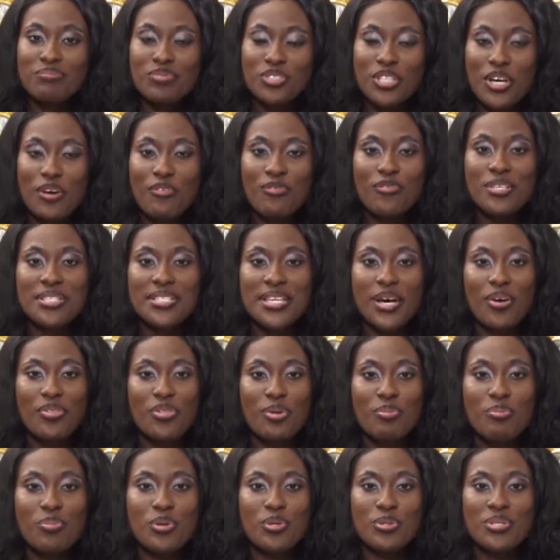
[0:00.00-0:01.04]
Duffy's
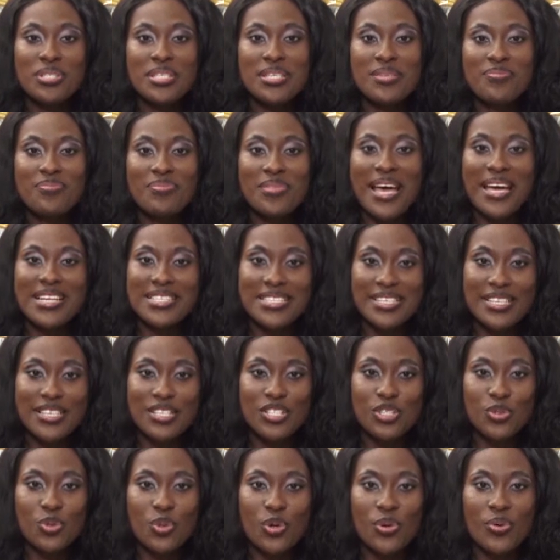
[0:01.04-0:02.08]
Health and Beauty,
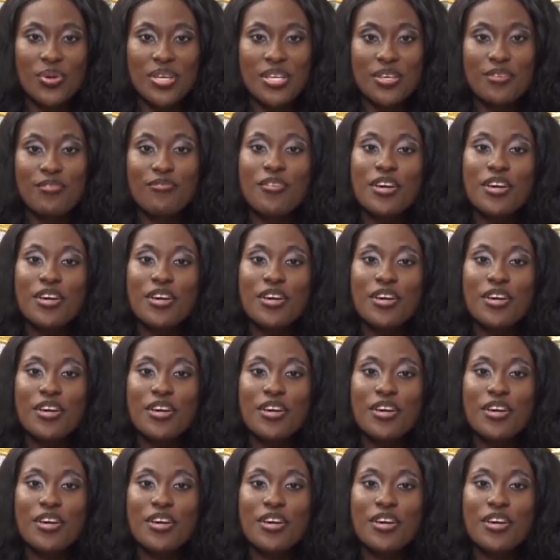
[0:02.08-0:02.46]
Ideally Jewelry,